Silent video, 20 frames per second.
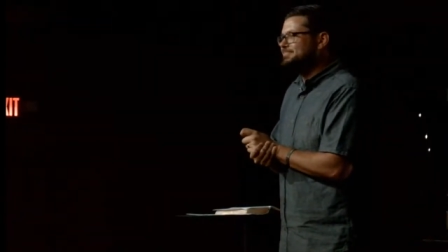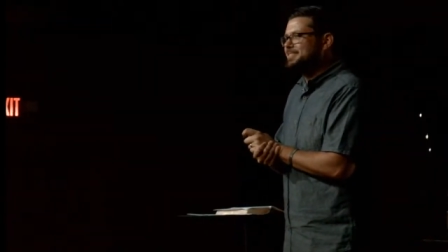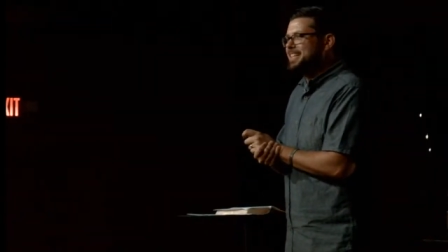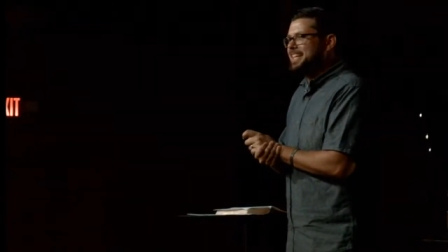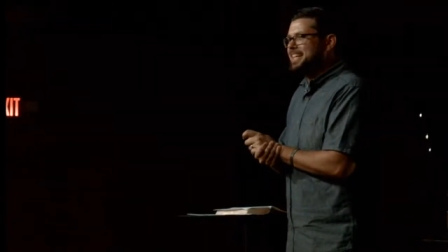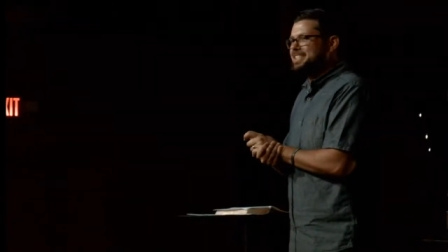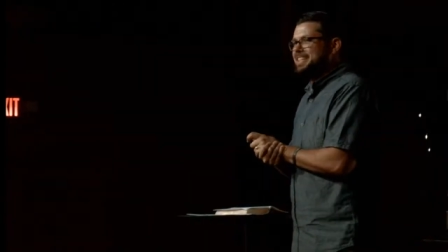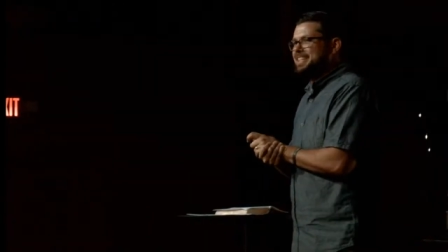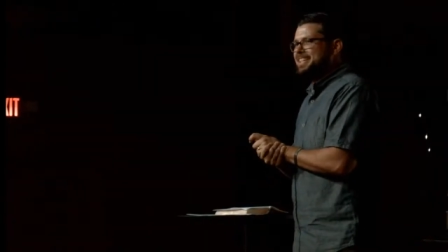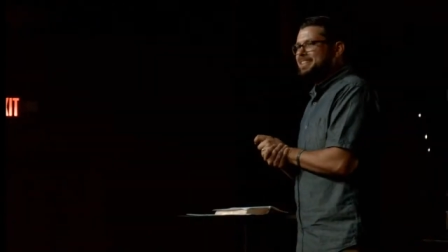
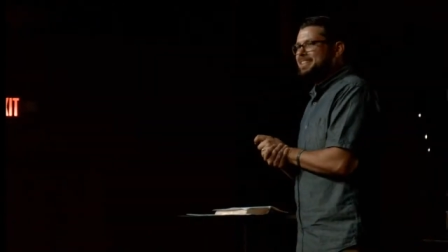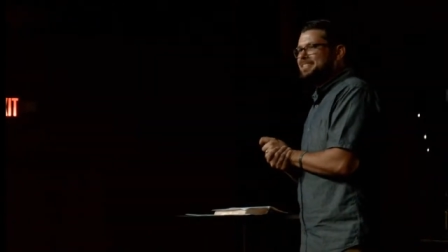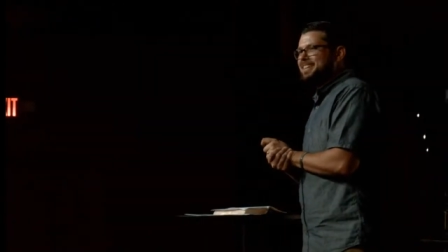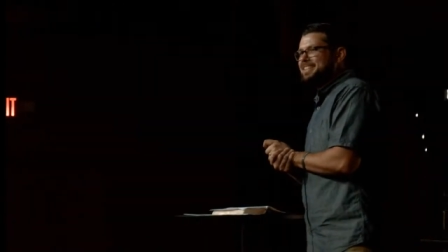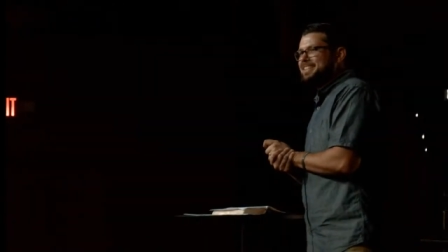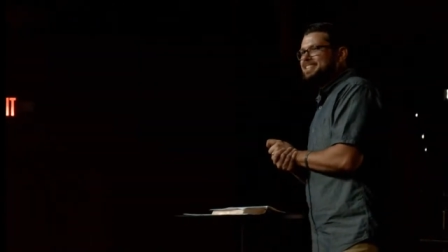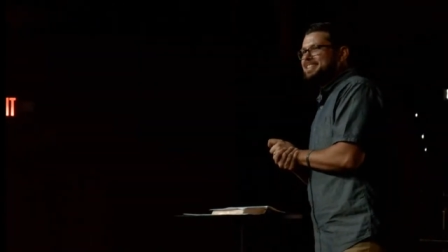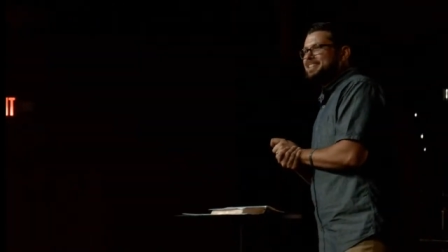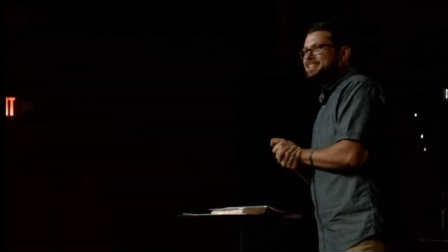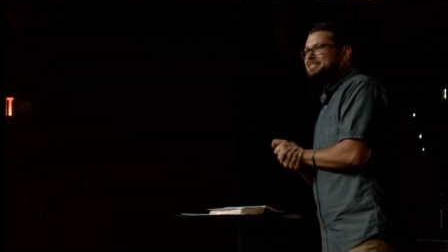I see you. I
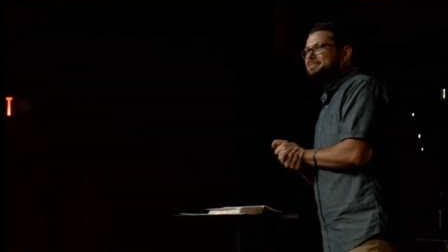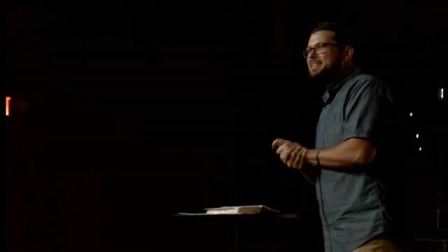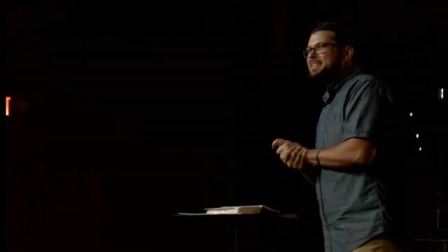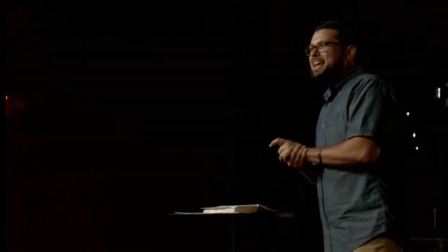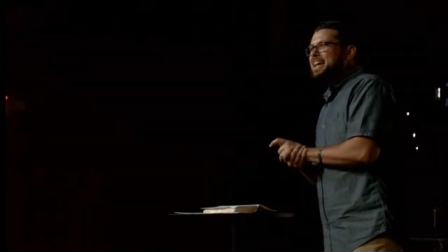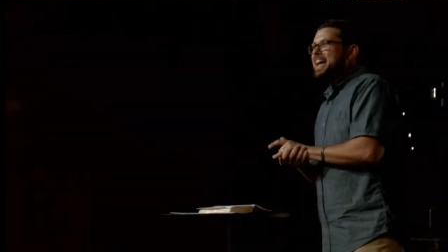see you.